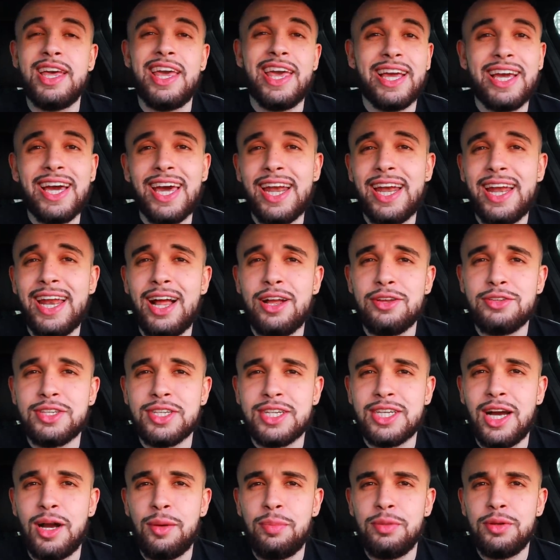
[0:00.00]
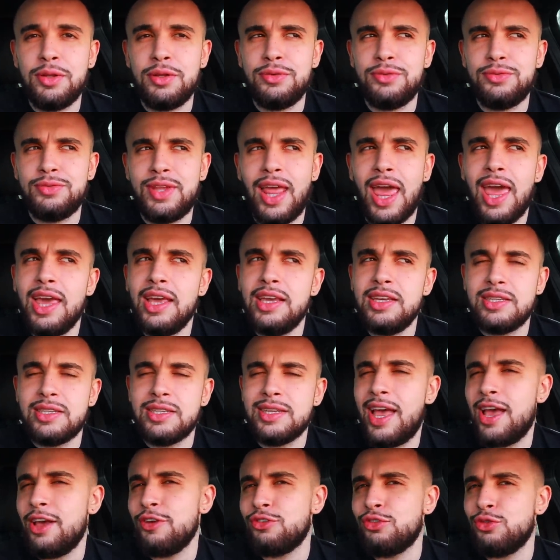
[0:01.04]
It got announced a couple of days
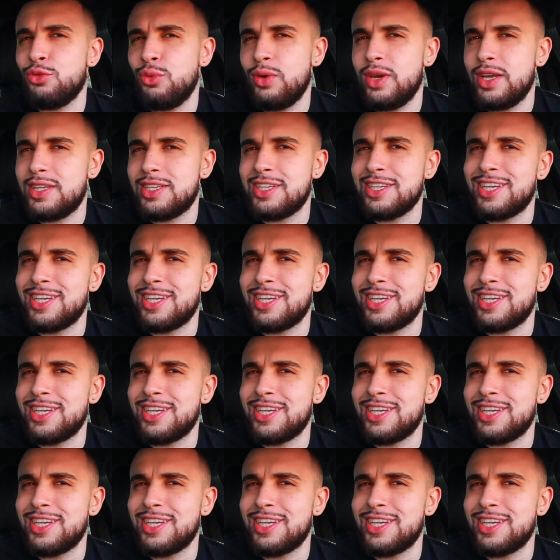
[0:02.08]
slash weeks